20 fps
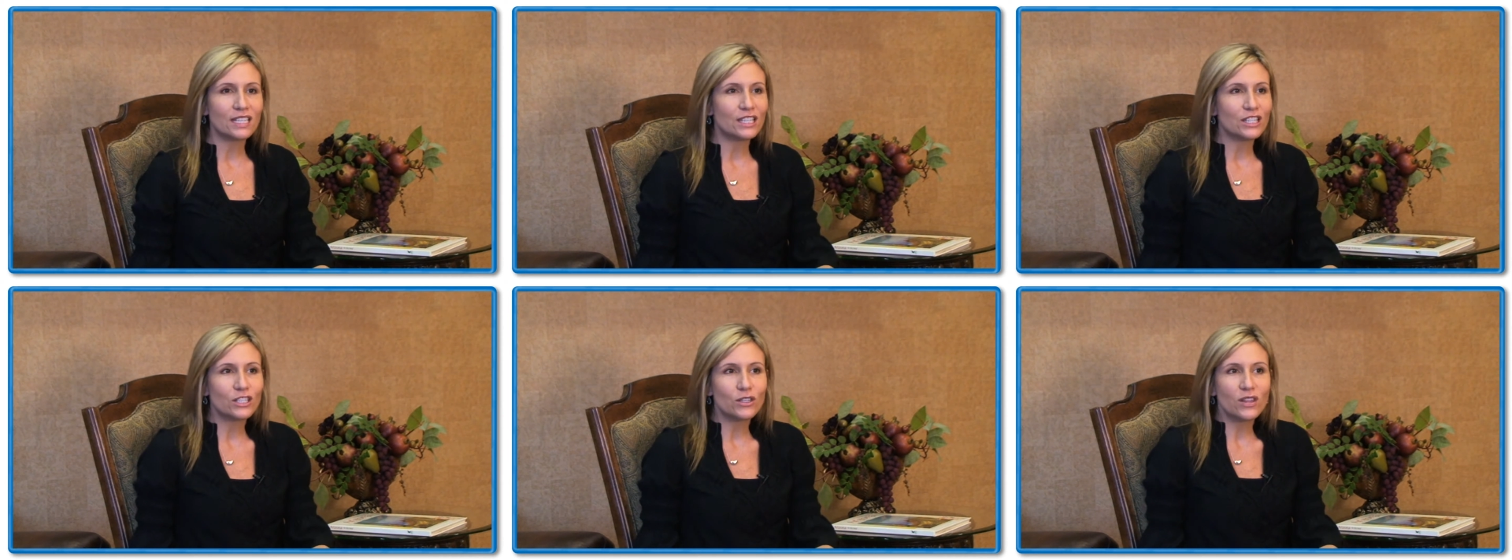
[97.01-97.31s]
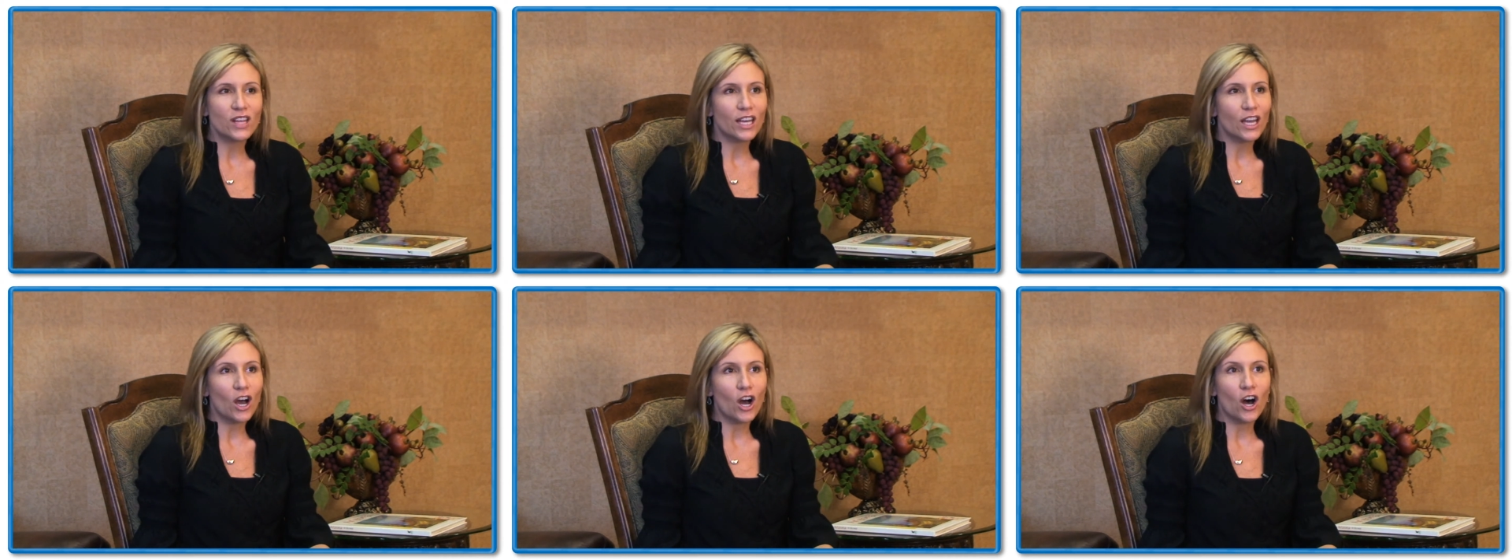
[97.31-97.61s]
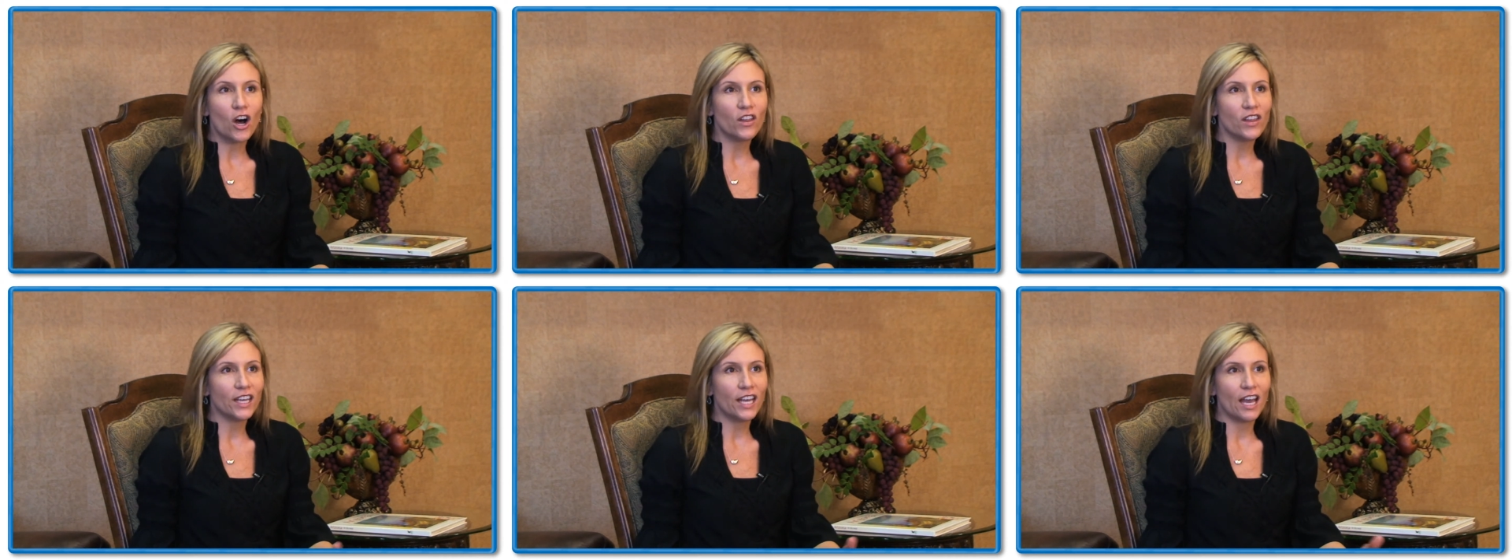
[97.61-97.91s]
And so
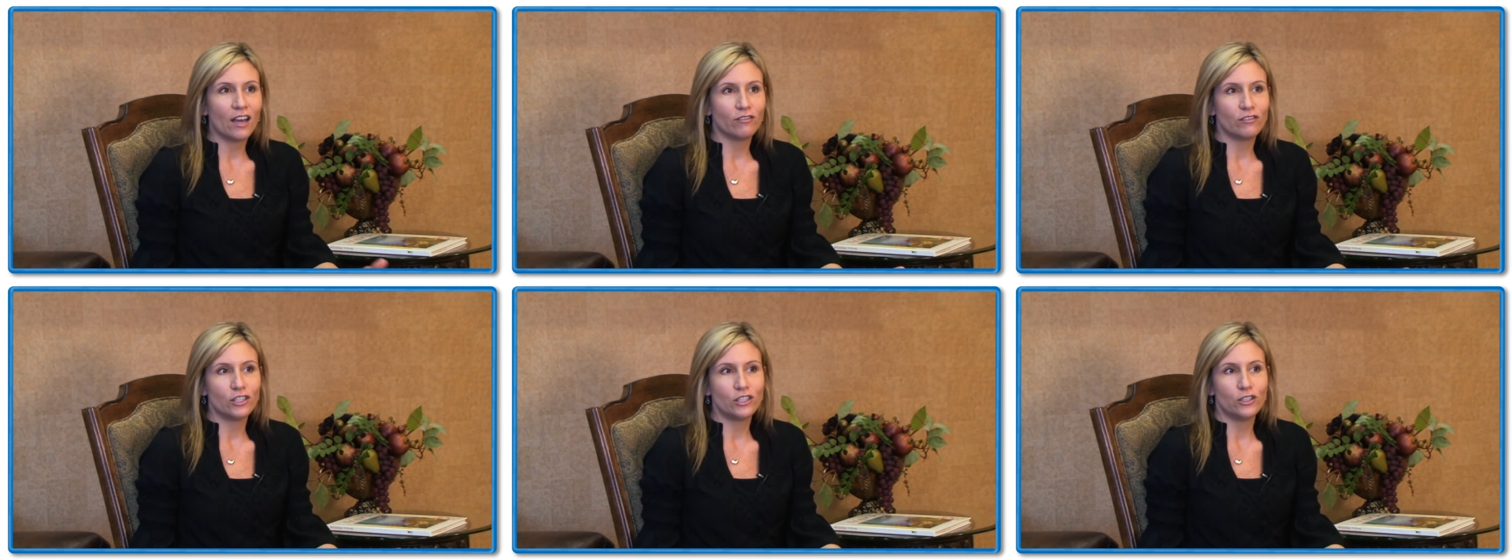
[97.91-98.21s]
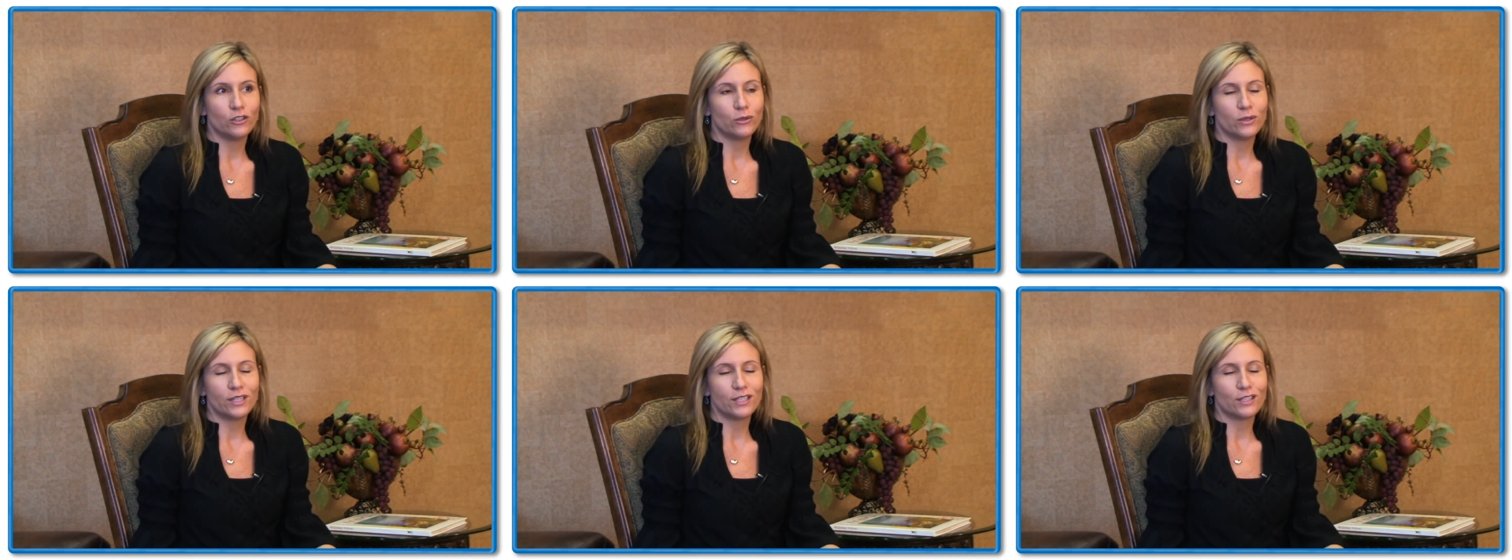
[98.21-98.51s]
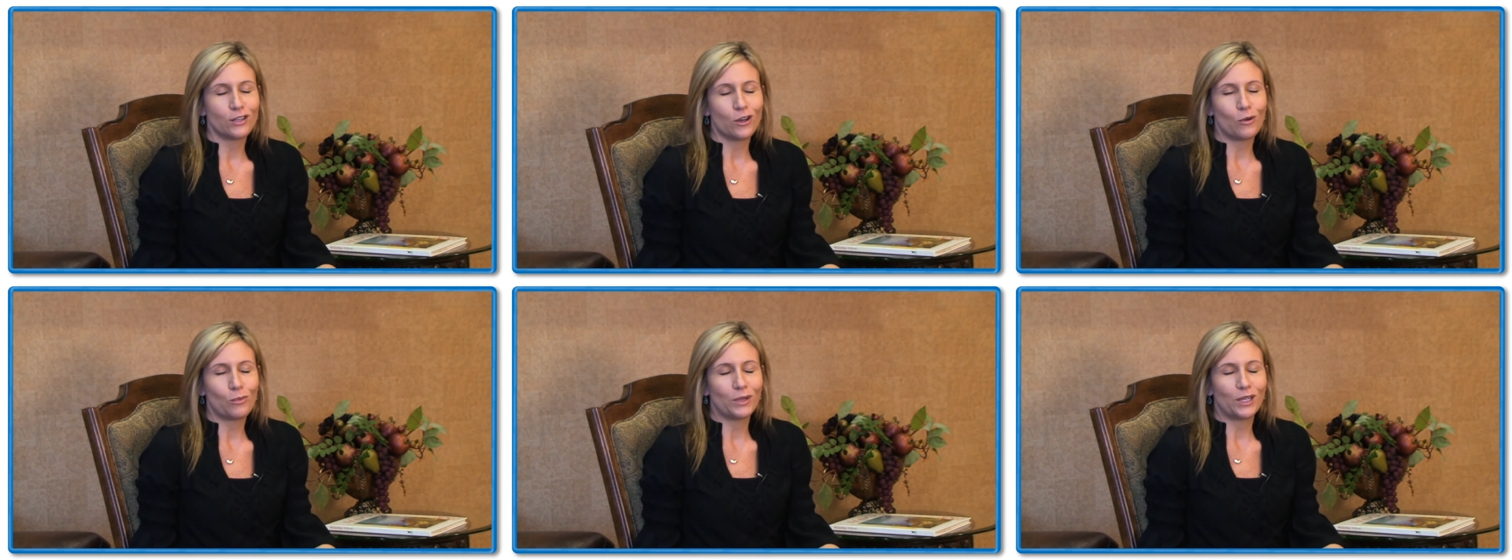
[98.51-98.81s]
all they have to do
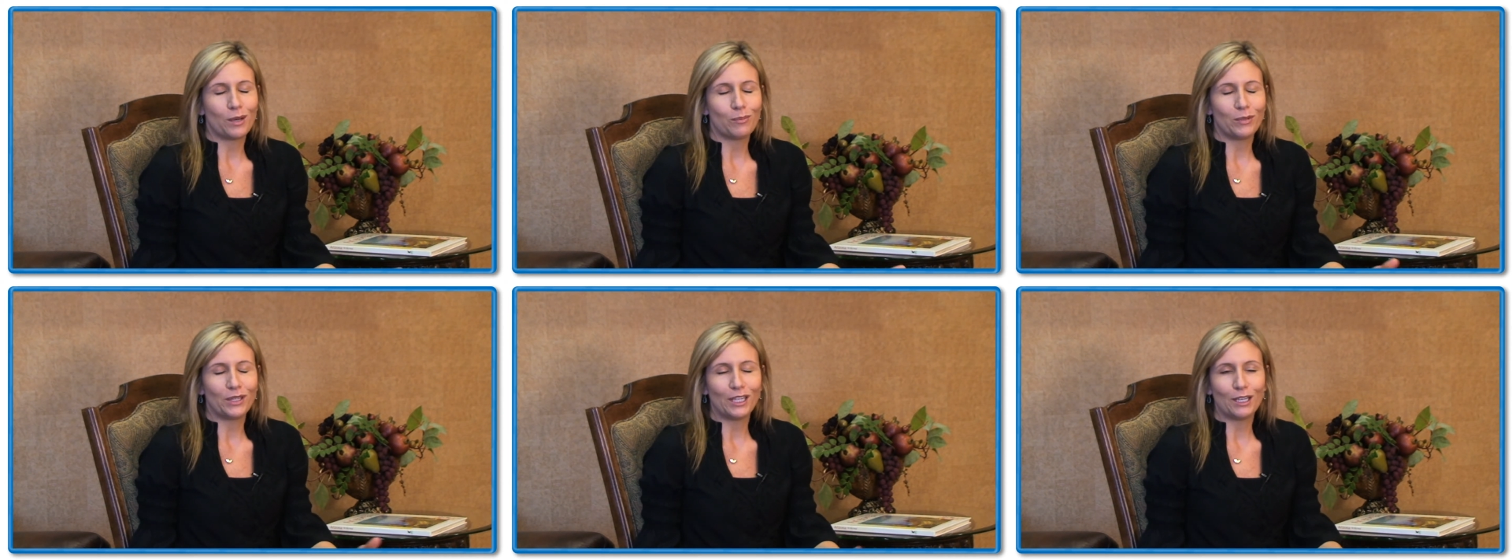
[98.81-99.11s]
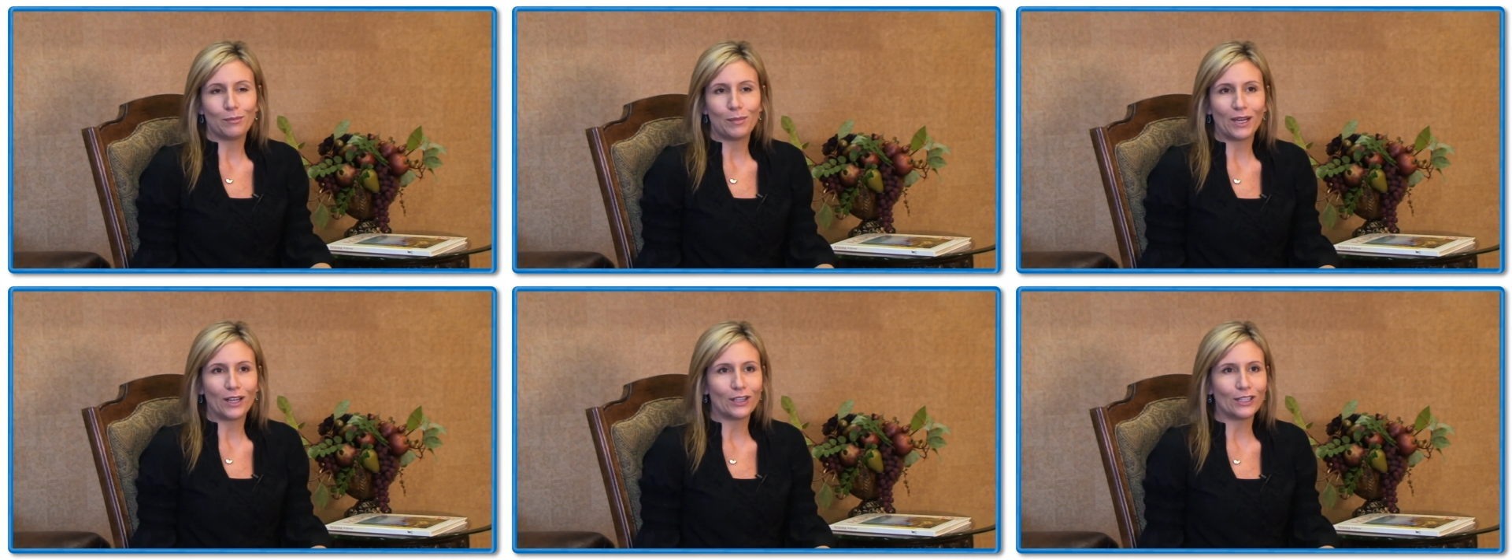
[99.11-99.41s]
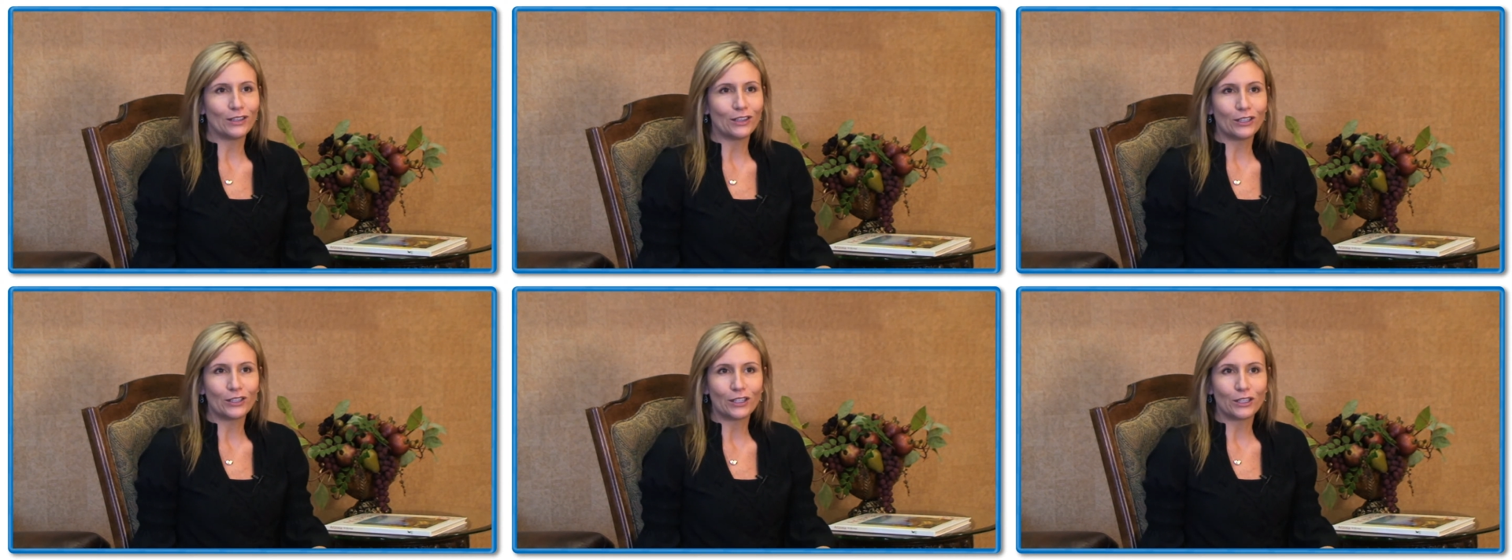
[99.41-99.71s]
is open up an email
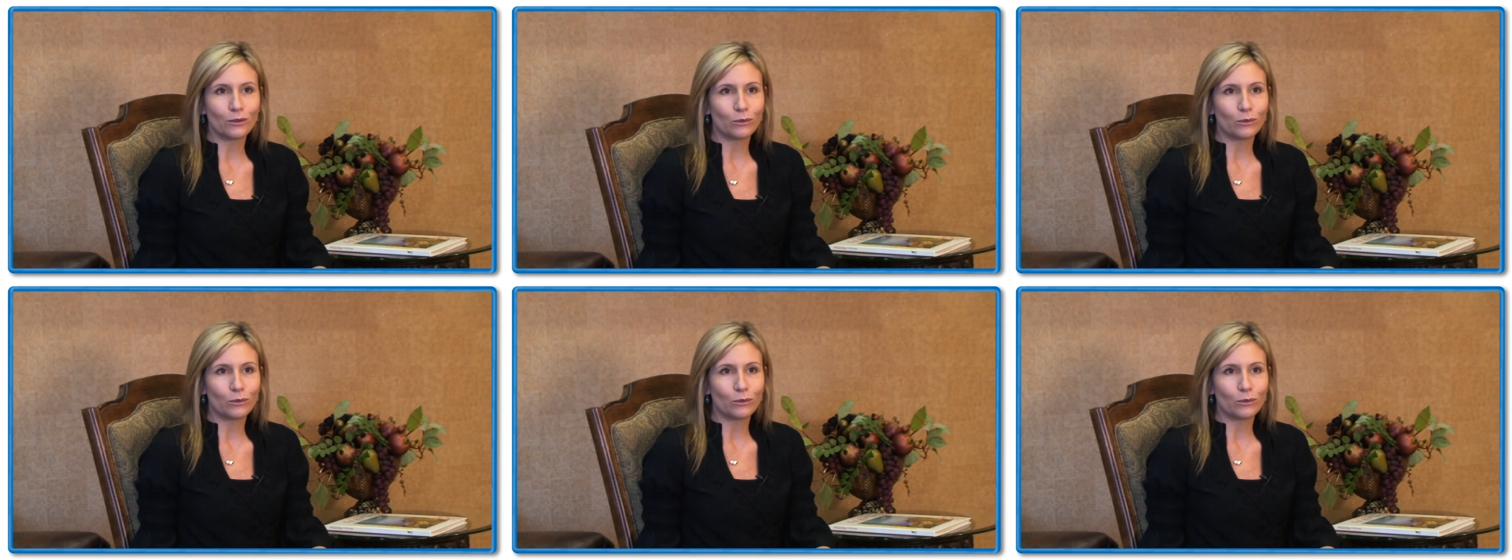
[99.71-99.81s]
and look at a